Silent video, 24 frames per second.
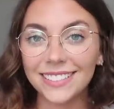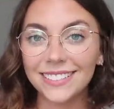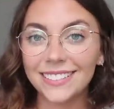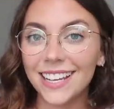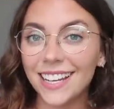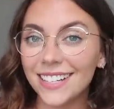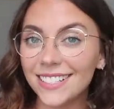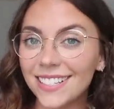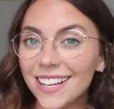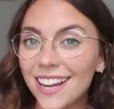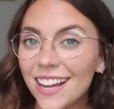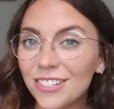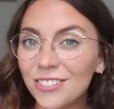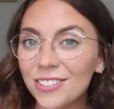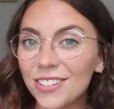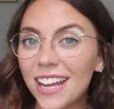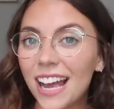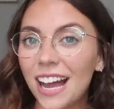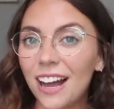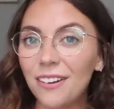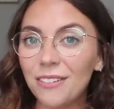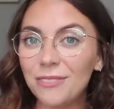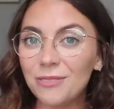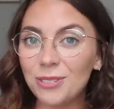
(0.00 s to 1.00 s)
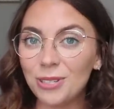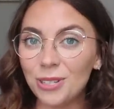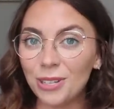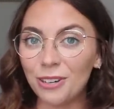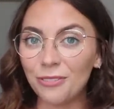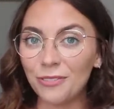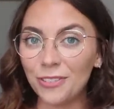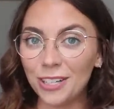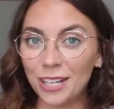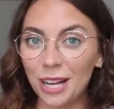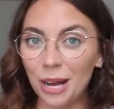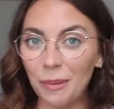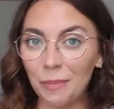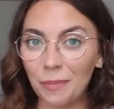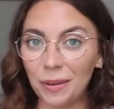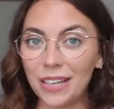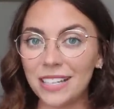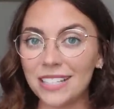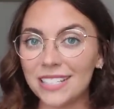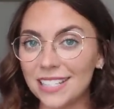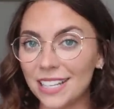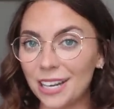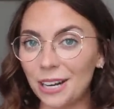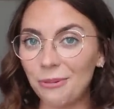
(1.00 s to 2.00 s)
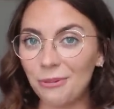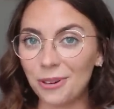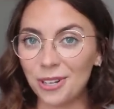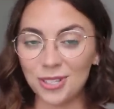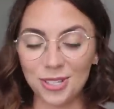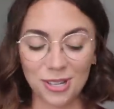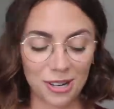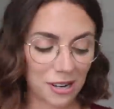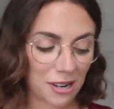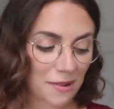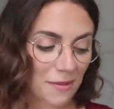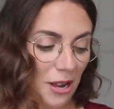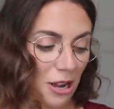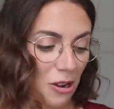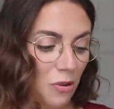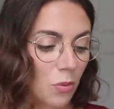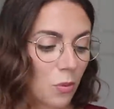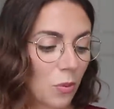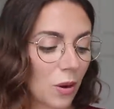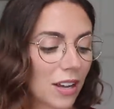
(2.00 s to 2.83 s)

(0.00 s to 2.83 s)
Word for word: Next, I actually have two different companies that I wanna talk about.